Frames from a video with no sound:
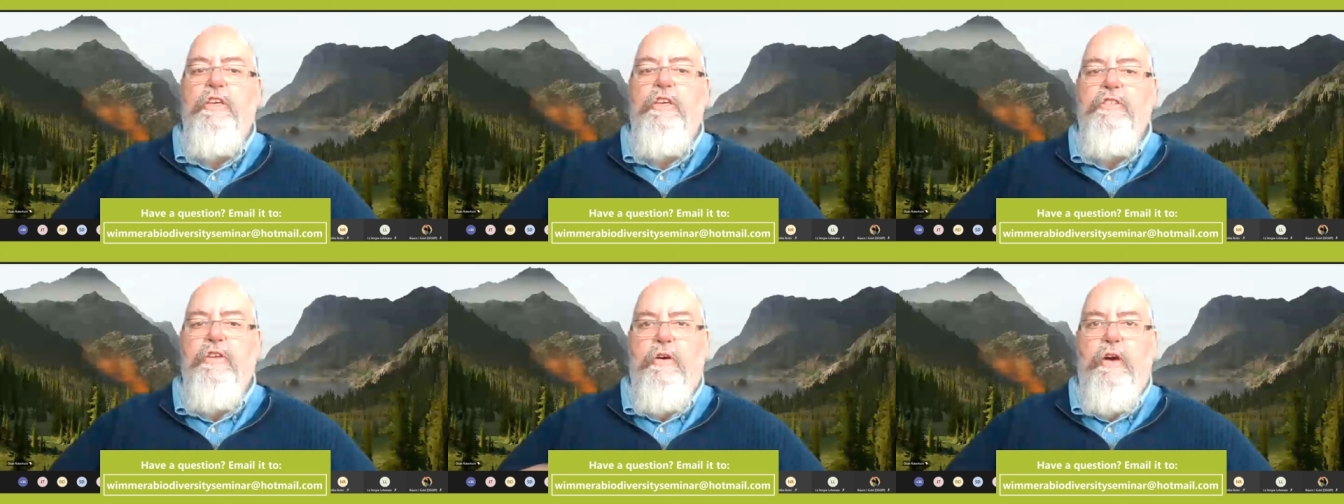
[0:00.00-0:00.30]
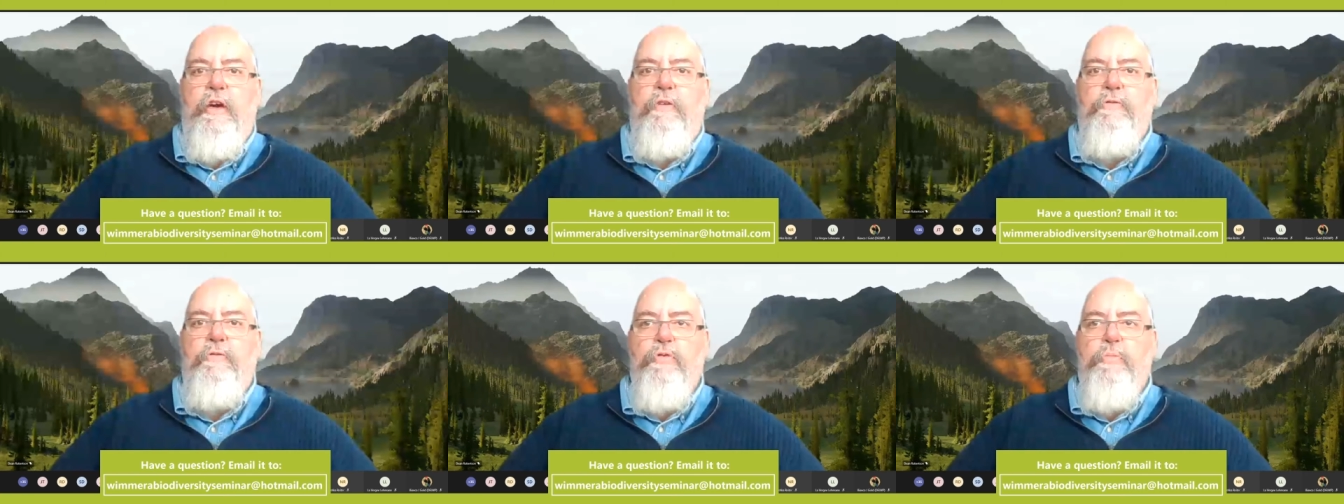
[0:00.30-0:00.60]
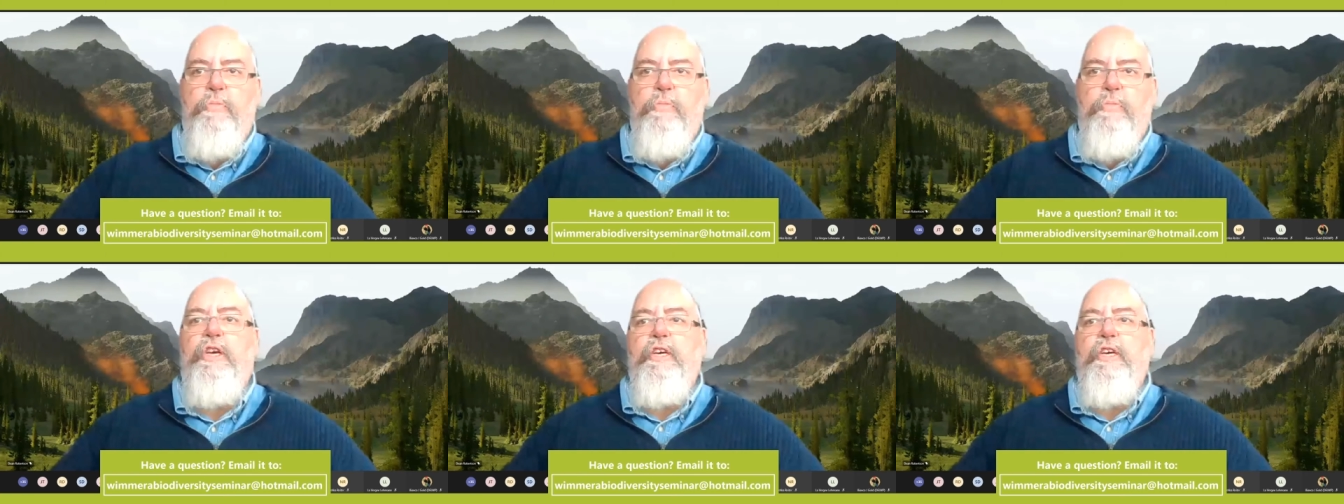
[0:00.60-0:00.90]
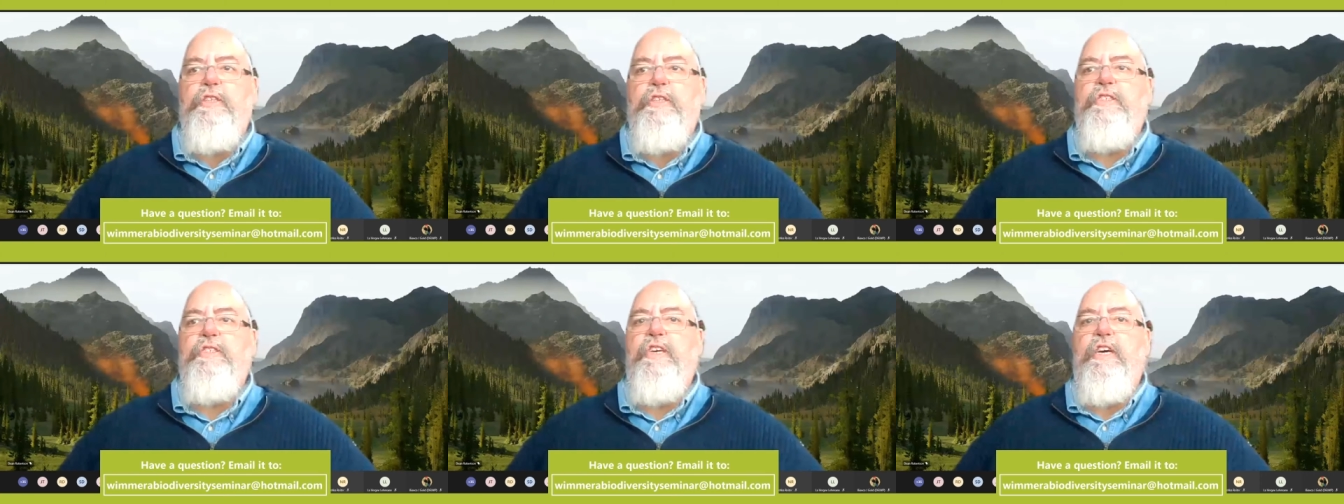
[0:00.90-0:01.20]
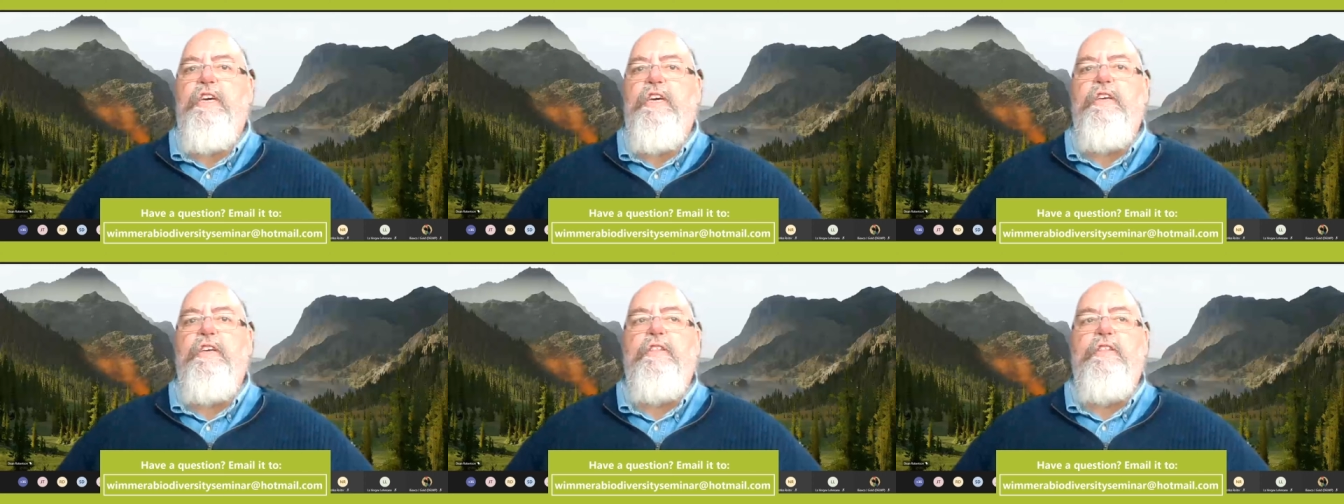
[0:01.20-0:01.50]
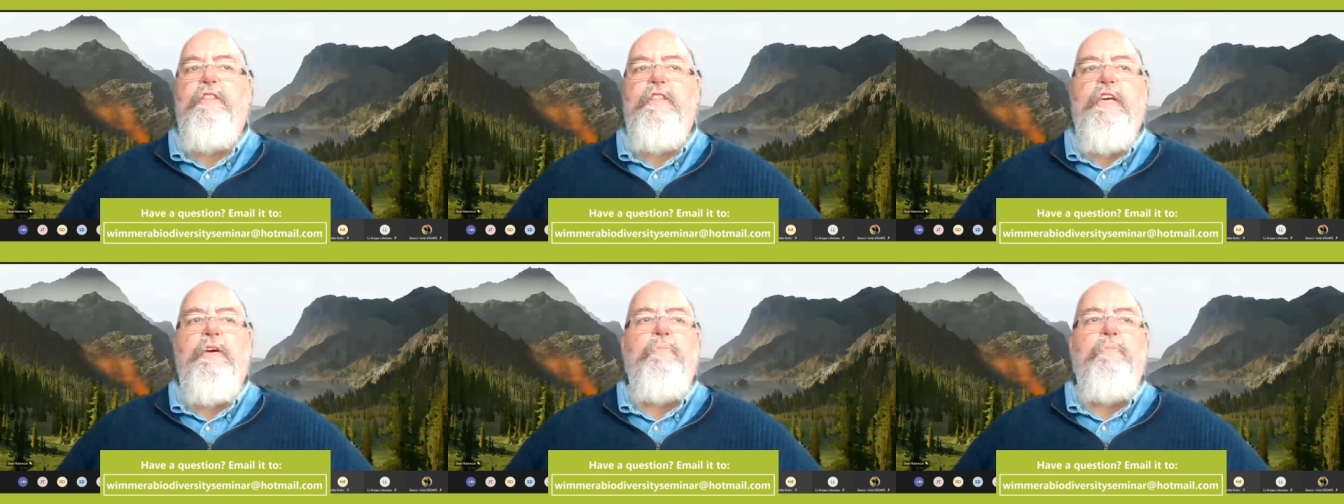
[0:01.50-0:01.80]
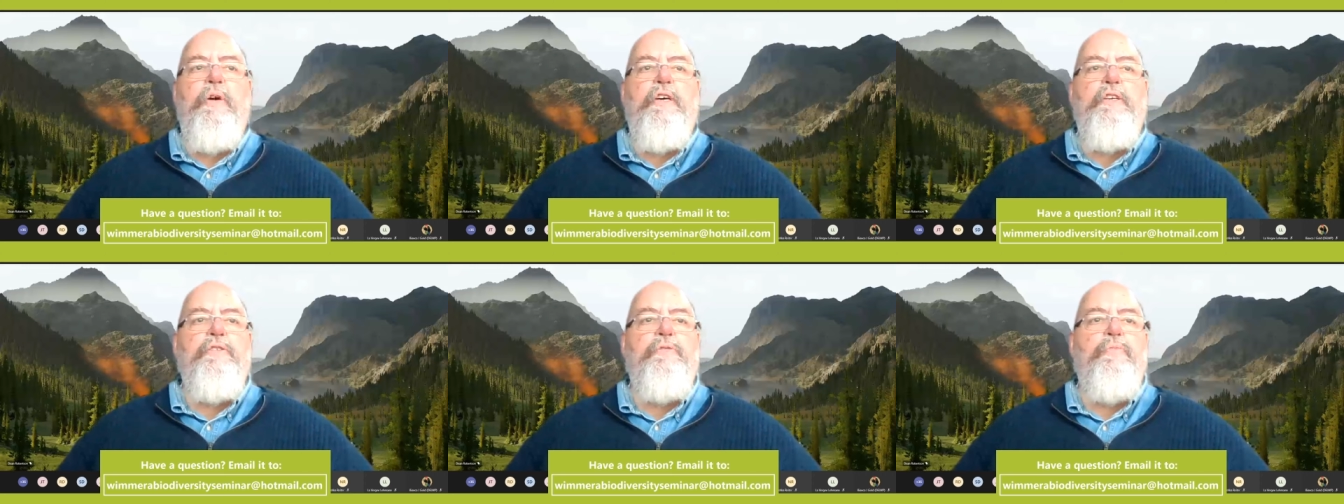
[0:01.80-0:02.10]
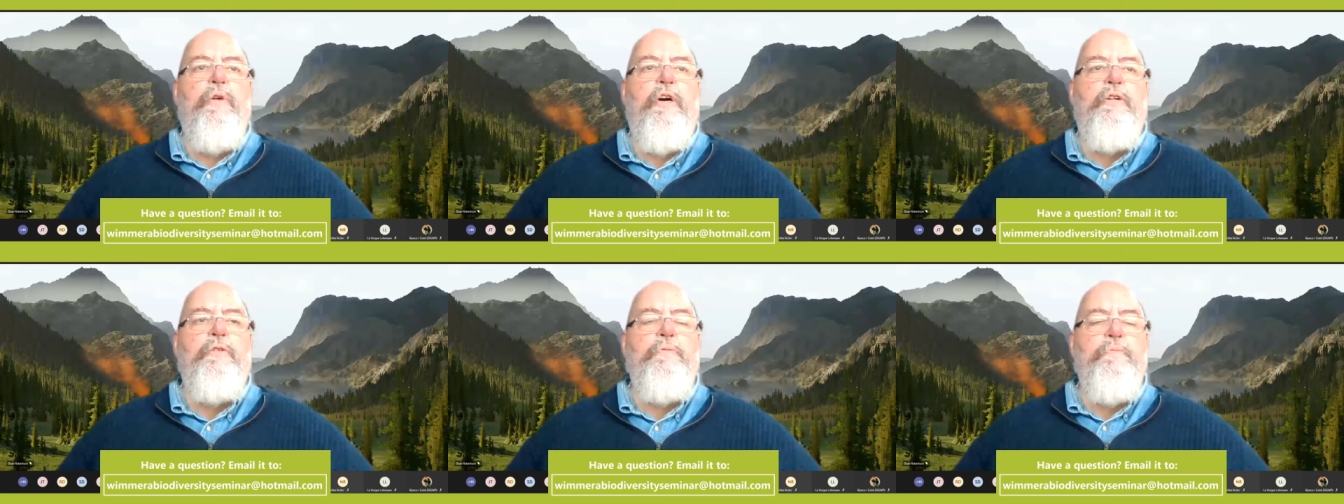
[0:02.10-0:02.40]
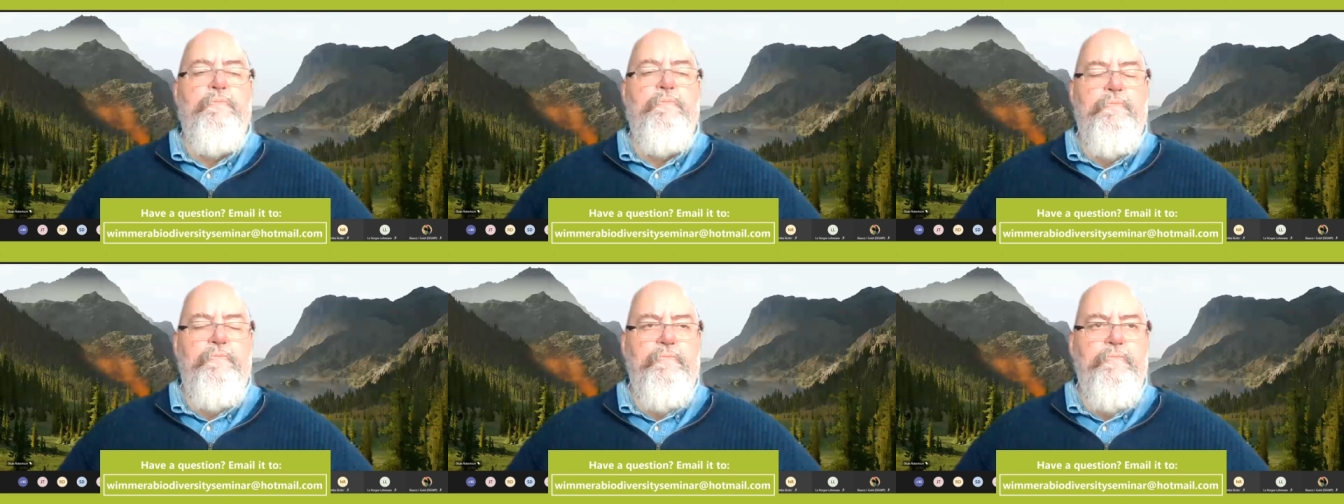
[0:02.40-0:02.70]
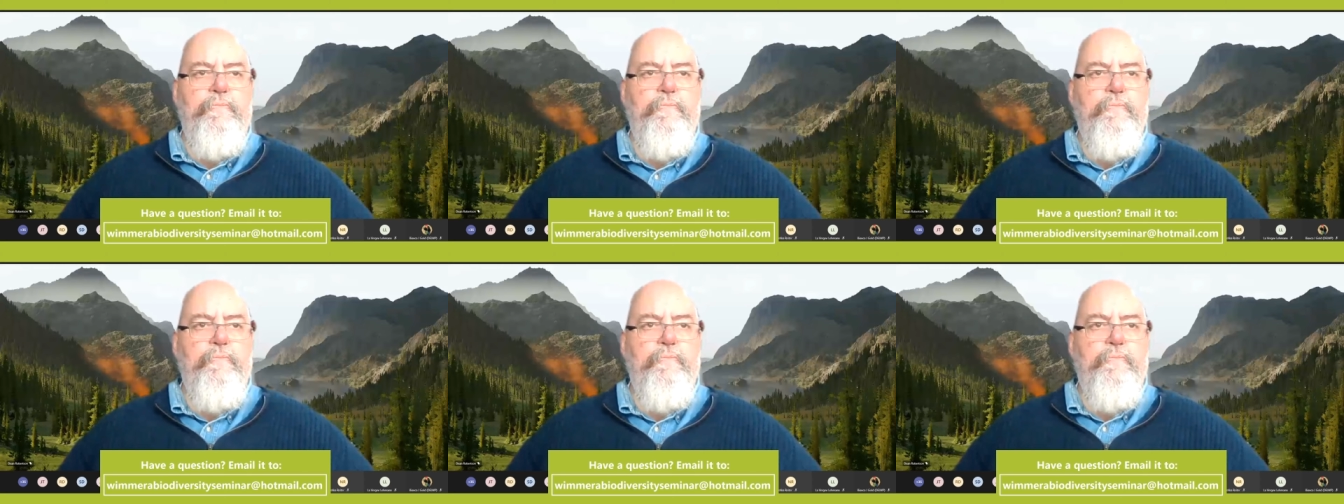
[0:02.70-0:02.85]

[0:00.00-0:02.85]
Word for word: so everybody can see them as well.